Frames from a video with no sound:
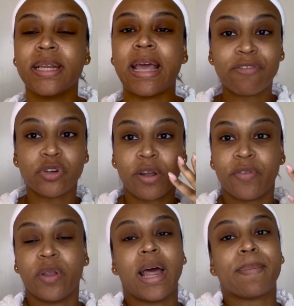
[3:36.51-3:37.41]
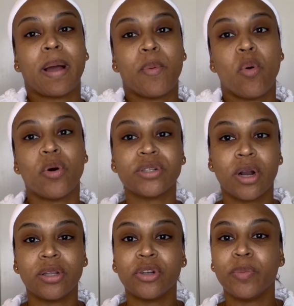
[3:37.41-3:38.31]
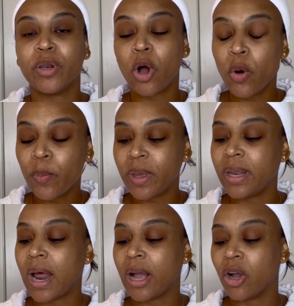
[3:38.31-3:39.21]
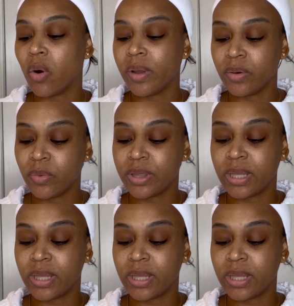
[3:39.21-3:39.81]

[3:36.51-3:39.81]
after I feel like my pores are a little bit open, I go in with the